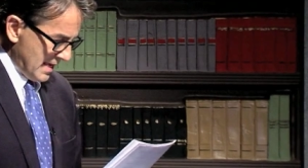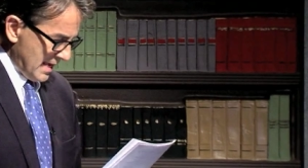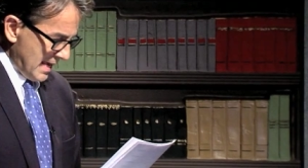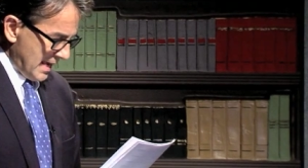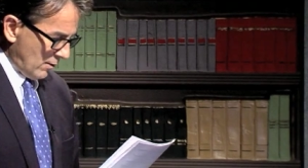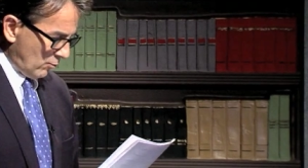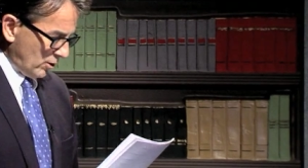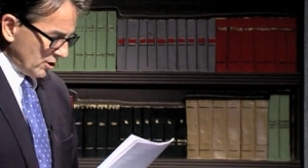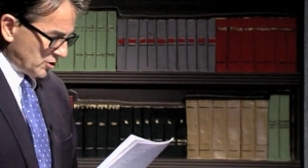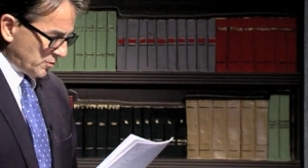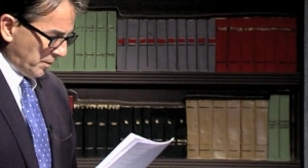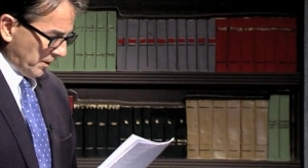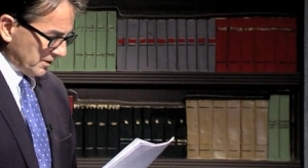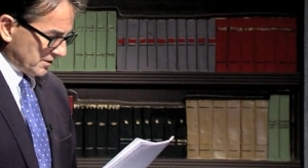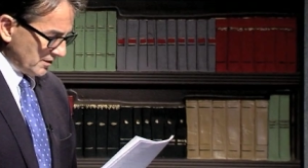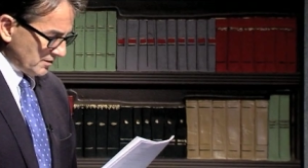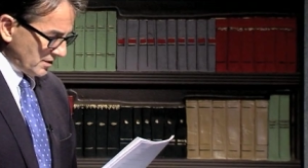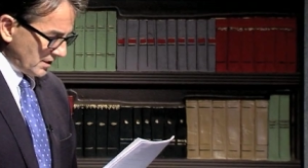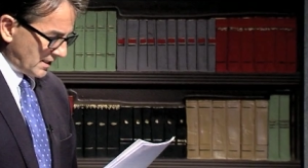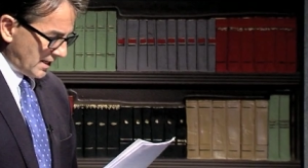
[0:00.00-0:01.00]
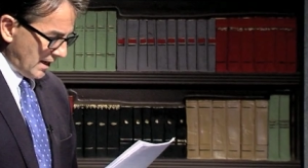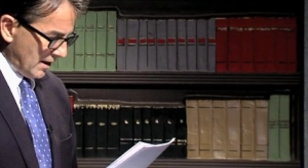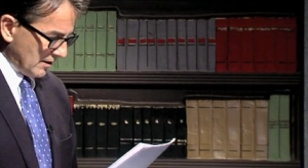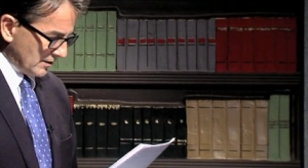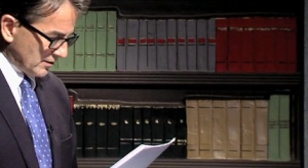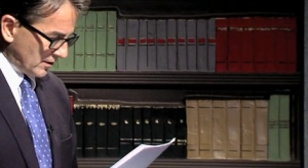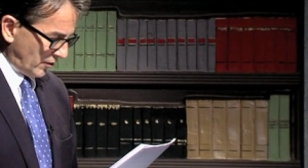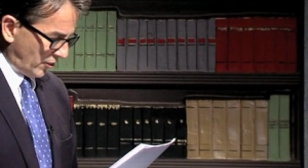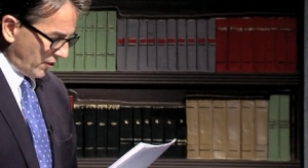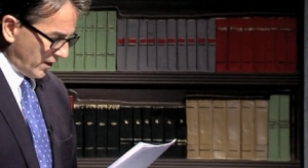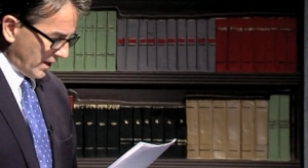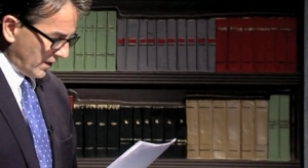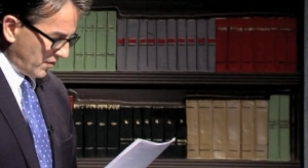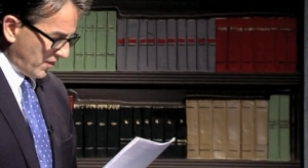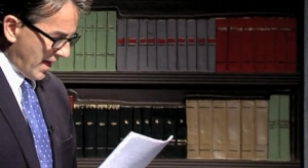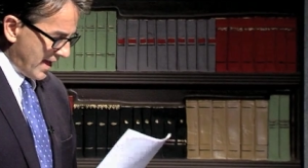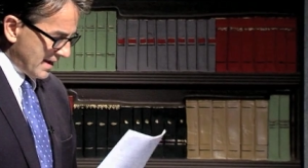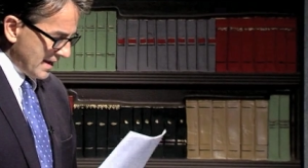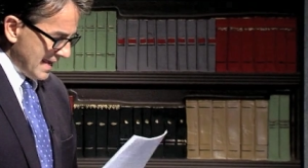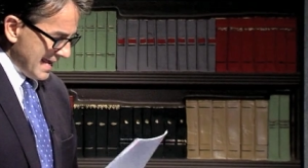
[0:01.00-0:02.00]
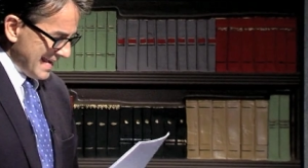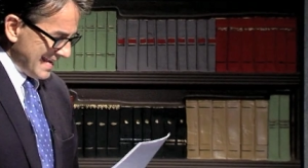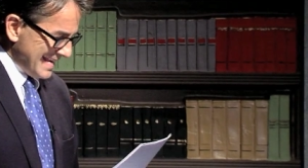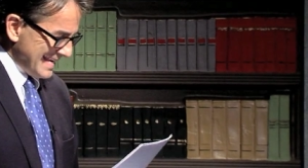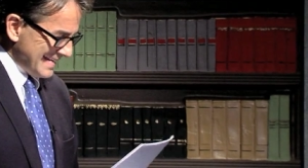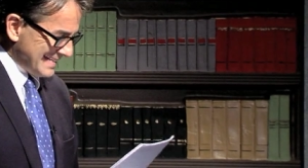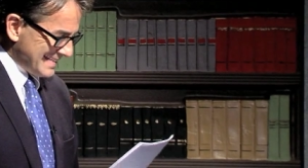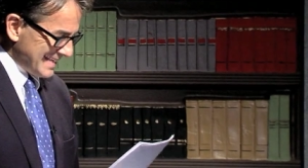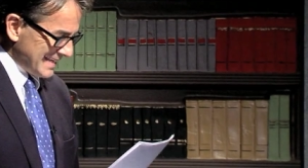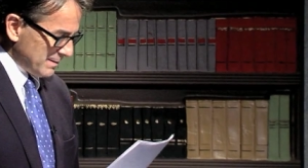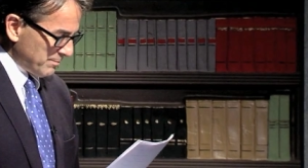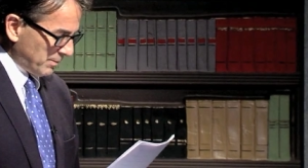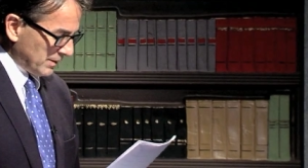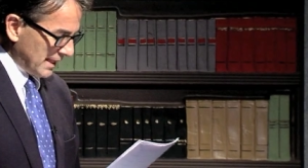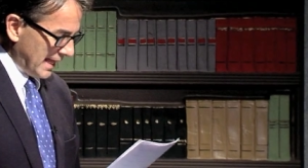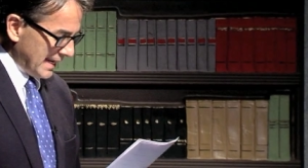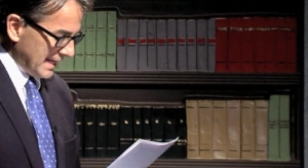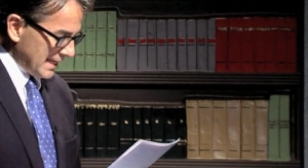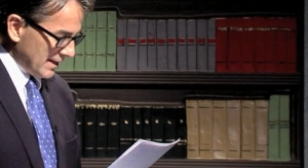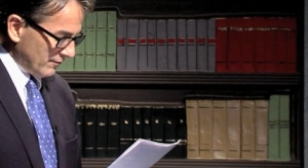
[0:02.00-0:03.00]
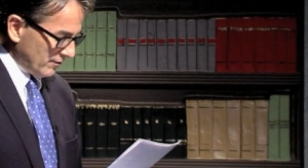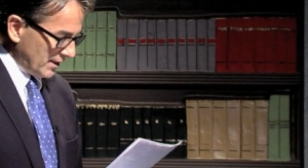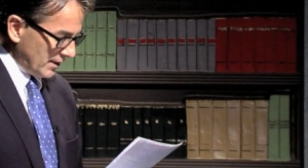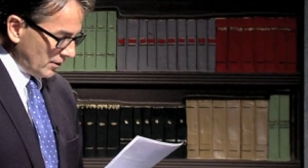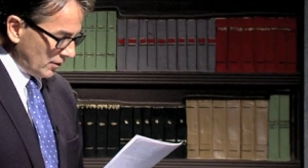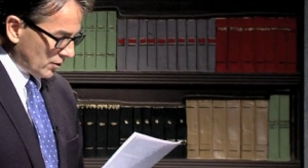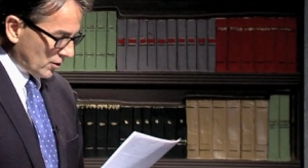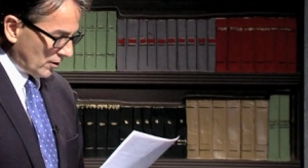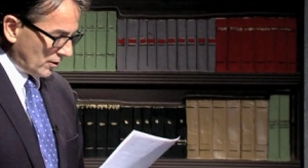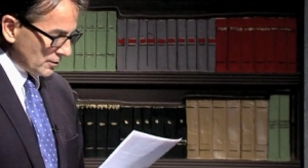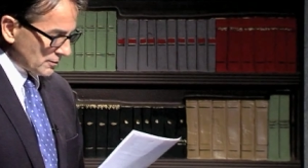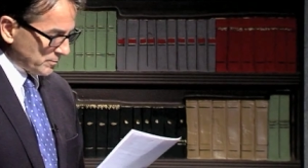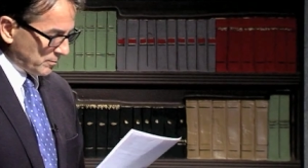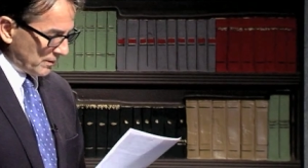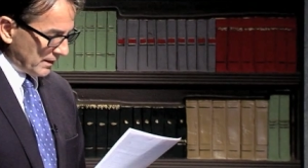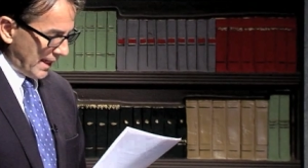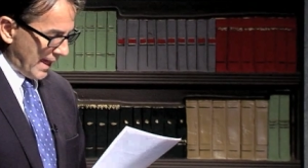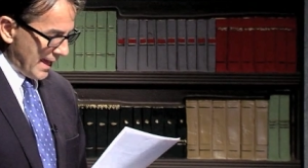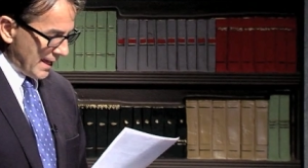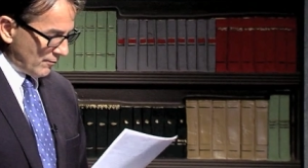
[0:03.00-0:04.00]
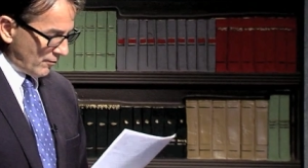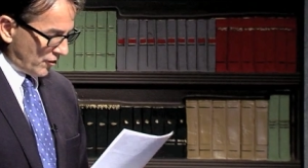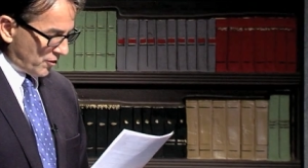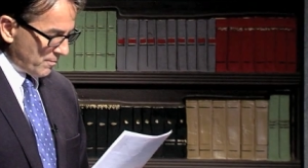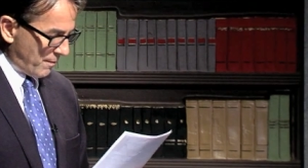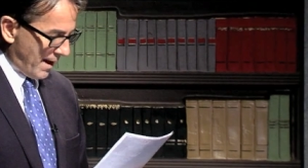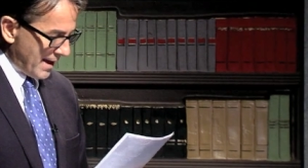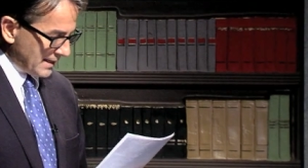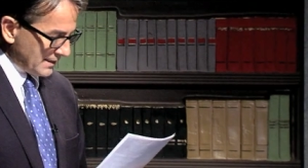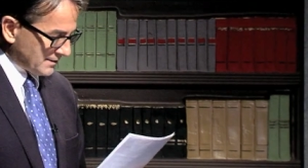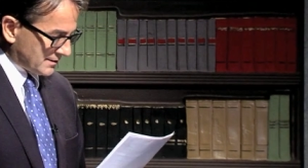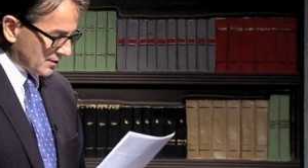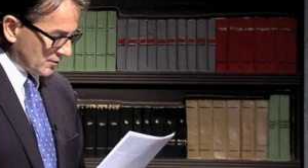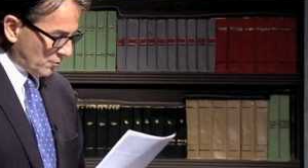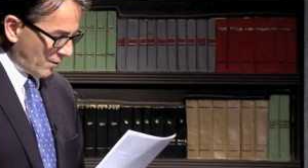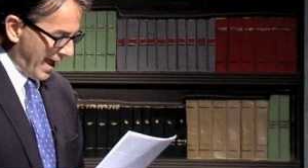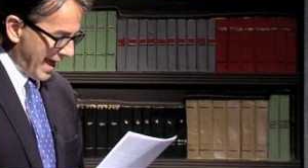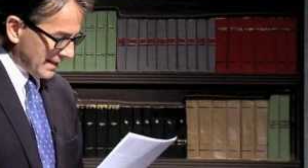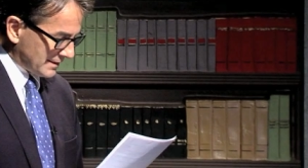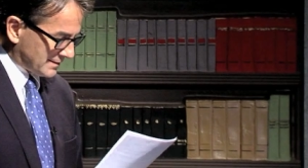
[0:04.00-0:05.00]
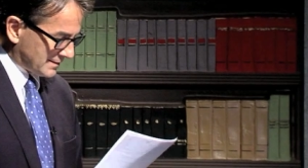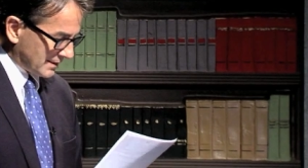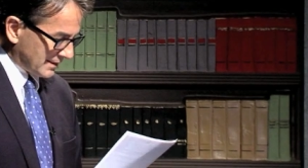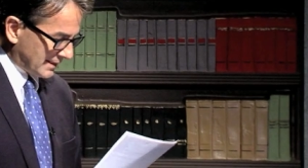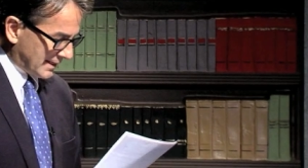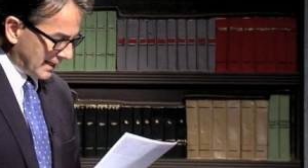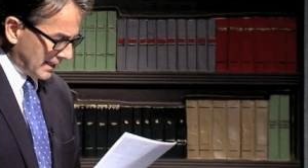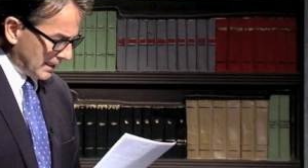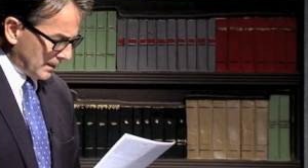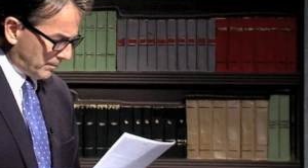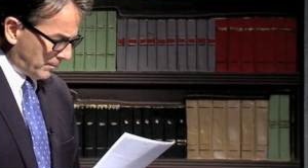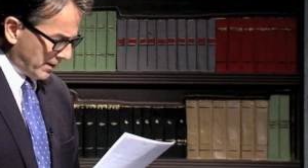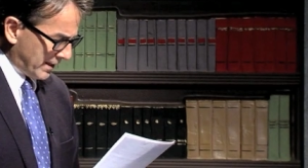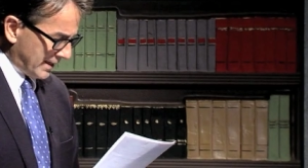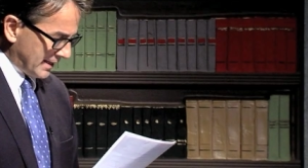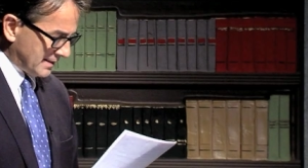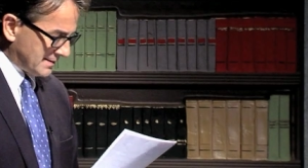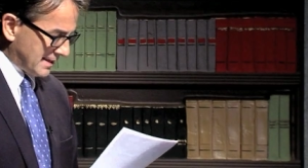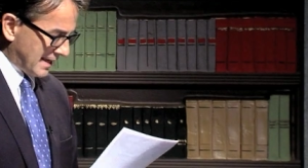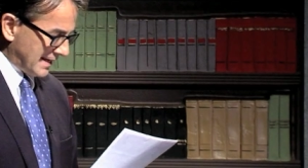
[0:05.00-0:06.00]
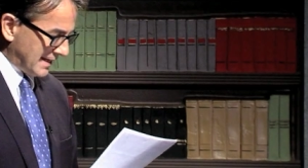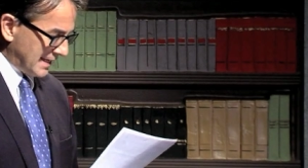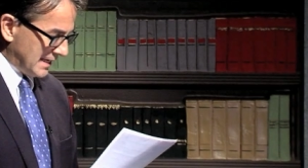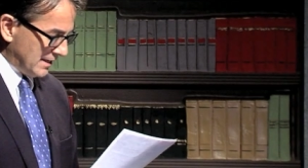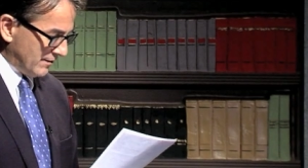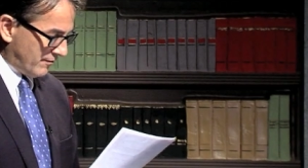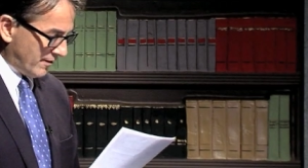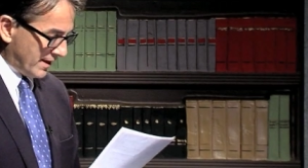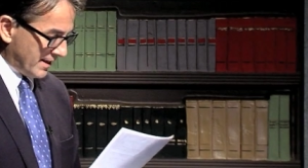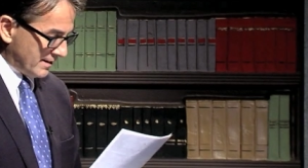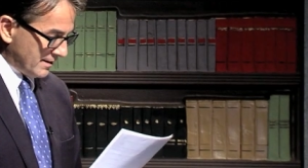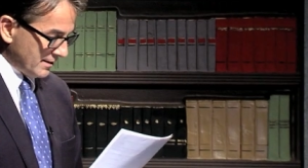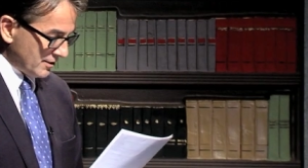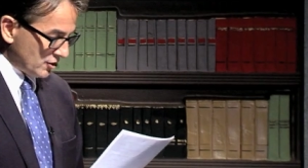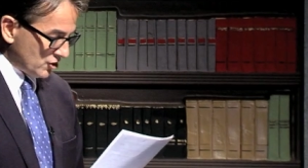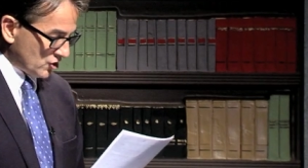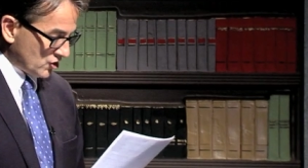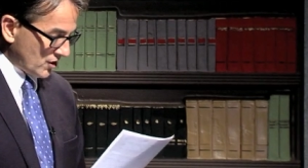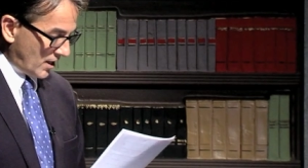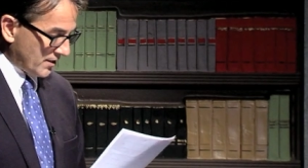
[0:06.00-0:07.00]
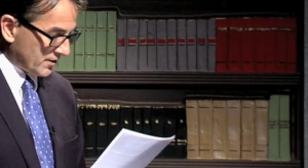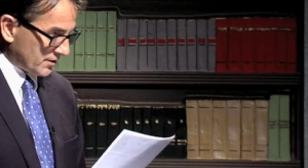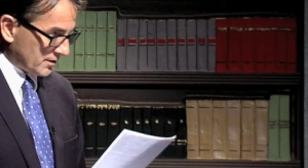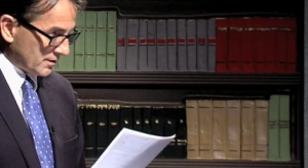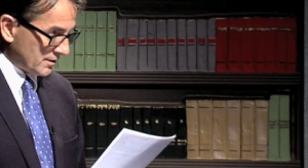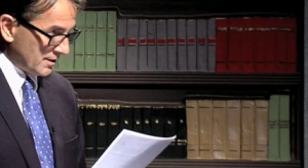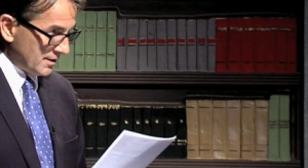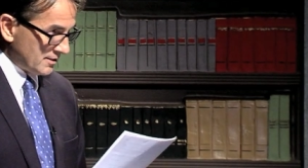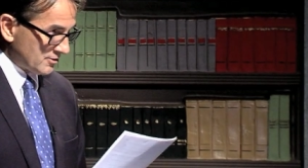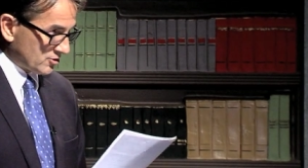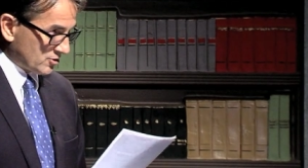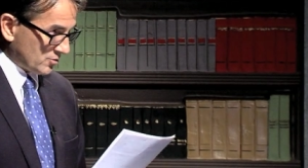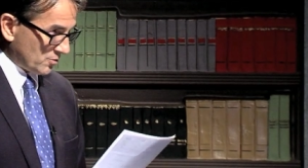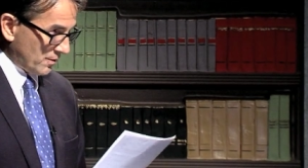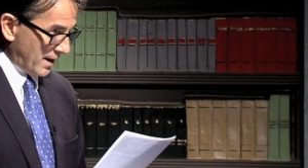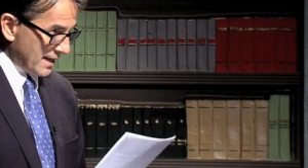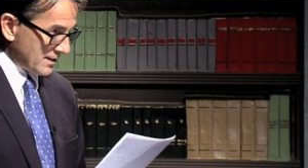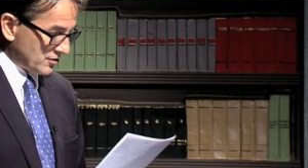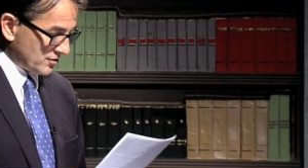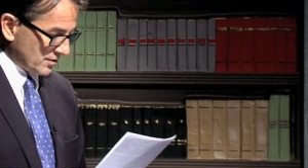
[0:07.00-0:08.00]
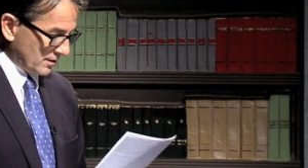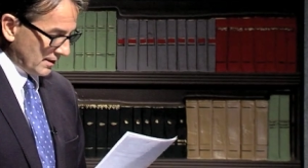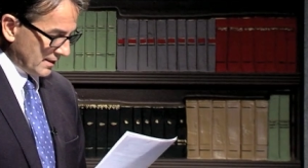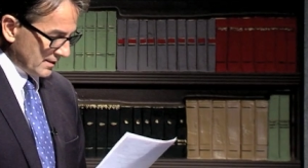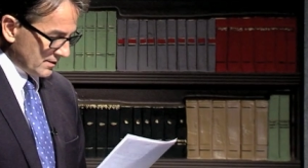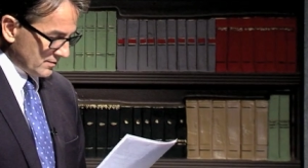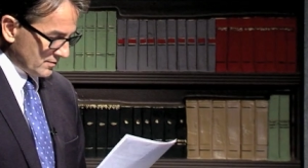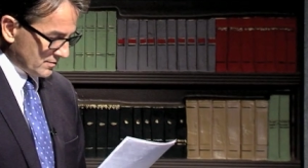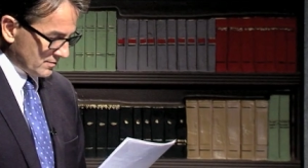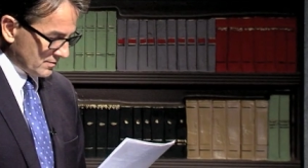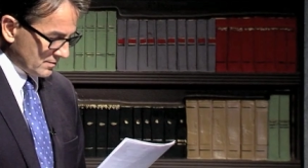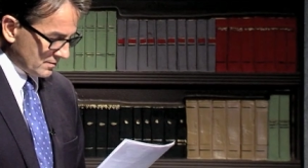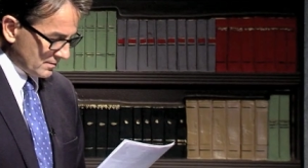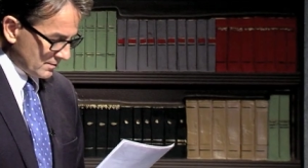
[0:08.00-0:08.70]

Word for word: In which book does a character think that he'd seen plenty of little girls playing with mice and rats and guinea pigs and even, shudder, tarantulas?